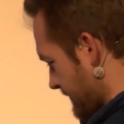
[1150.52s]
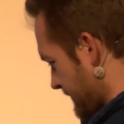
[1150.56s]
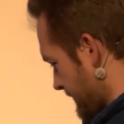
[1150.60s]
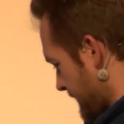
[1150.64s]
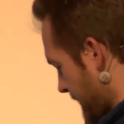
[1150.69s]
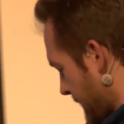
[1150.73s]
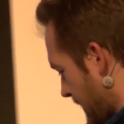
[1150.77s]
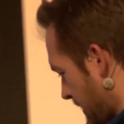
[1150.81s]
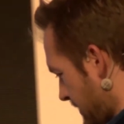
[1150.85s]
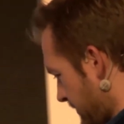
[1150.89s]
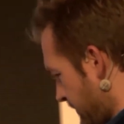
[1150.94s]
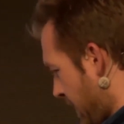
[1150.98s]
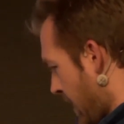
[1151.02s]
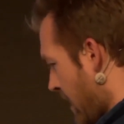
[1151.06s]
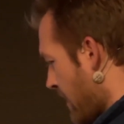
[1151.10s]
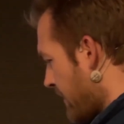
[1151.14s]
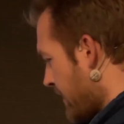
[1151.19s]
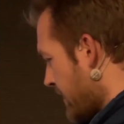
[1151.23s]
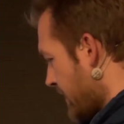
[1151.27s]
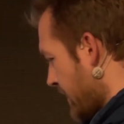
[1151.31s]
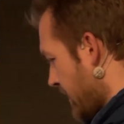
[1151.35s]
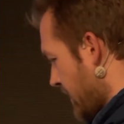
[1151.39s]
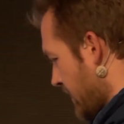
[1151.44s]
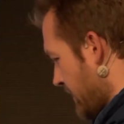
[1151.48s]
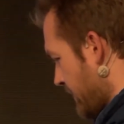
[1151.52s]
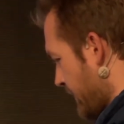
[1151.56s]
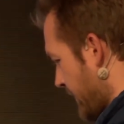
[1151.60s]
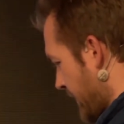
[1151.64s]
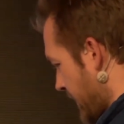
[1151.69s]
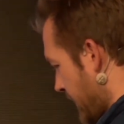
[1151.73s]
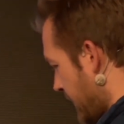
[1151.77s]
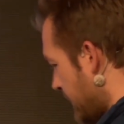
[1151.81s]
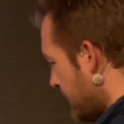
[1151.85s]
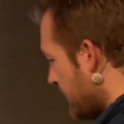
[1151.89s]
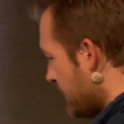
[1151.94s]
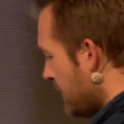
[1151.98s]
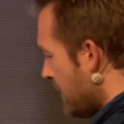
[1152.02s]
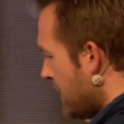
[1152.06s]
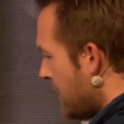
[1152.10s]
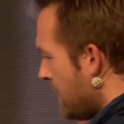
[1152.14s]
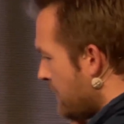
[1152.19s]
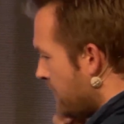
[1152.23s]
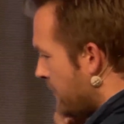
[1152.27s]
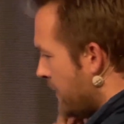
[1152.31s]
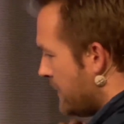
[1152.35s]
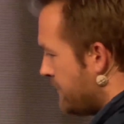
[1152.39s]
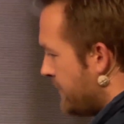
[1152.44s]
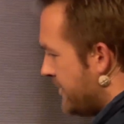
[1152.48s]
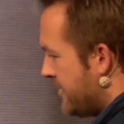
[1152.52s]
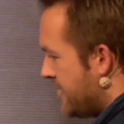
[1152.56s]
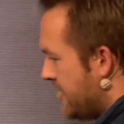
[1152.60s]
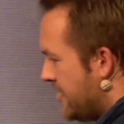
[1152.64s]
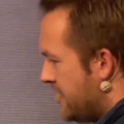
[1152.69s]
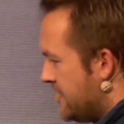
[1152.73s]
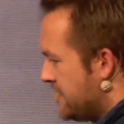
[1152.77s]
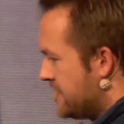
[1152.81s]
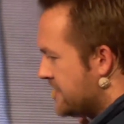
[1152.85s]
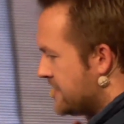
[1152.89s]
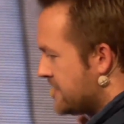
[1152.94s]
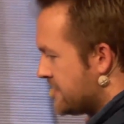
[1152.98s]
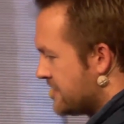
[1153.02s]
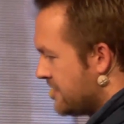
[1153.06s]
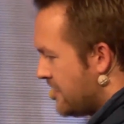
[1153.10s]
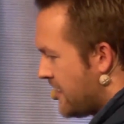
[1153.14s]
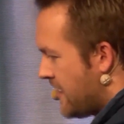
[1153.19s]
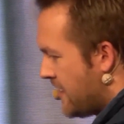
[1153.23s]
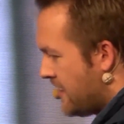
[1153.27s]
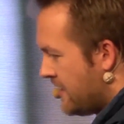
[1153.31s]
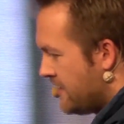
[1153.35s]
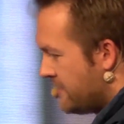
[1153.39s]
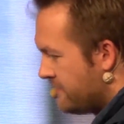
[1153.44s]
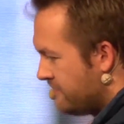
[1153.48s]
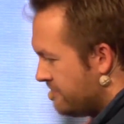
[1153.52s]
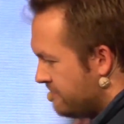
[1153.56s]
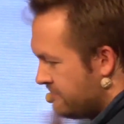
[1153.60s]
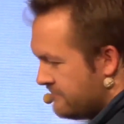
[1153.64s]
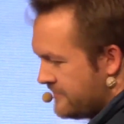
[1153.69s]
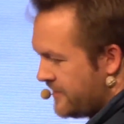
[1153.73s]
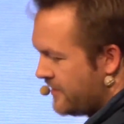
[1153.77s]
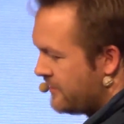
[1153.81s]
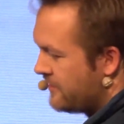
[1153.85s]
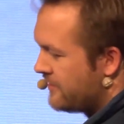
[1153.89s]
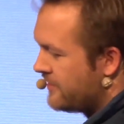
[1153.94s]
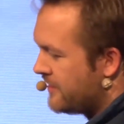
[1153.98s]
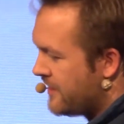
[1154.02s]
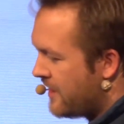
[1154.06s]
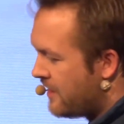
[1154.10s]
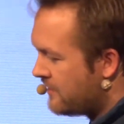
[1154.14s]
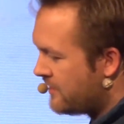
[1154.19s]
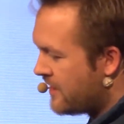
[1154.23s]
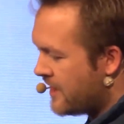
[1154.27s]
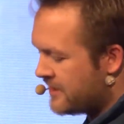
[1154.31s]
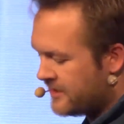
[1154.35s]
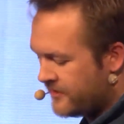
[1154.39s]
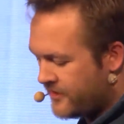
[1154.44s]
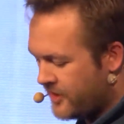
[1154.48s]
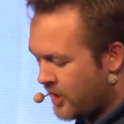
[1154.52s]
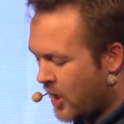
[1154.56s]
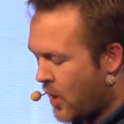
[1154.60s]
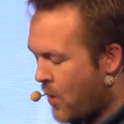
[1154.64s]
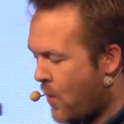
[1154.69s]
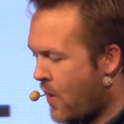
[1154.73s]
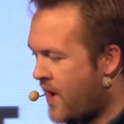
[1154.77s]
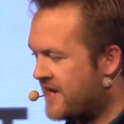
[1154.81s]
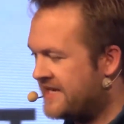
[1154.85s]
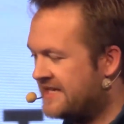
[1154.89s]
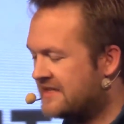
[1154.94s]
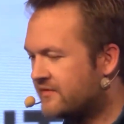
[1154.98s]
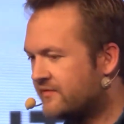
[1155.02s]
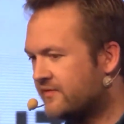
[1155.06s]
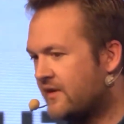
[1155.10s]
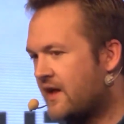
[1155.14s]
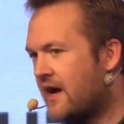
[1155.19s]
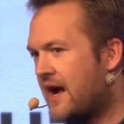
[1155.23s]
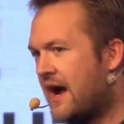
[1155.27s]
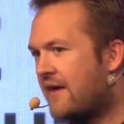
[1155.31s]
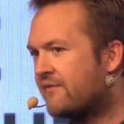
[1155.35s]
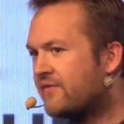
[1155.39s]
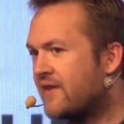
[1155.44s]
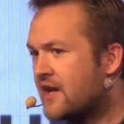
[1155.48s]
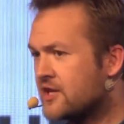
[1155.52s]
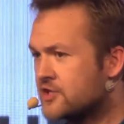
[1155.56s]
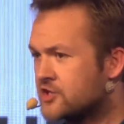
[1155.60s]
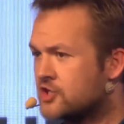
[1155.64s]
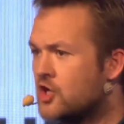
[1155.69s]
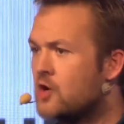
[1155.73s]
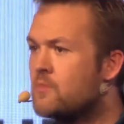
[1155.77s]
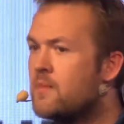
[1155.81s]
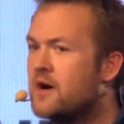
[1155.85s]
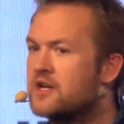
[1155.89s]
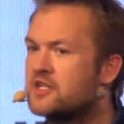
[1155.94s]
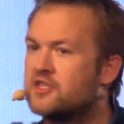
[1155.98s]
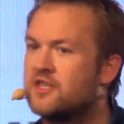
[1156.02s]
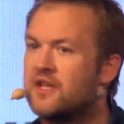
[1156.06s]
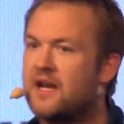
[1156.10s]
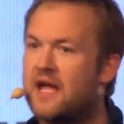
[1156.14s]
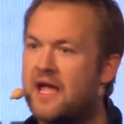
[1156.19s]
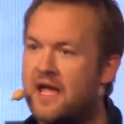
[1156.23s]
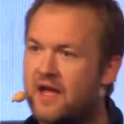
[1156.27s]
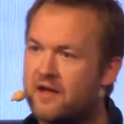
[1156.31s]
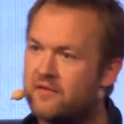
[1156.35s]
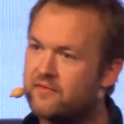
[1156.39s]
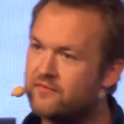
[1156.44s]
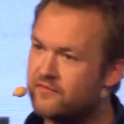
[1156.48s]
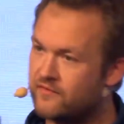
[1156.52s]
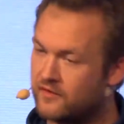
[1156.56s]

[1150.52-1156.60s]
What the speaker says: kind of parent company, but because they're a good airline and they go where I need to fly. I fly so much that I have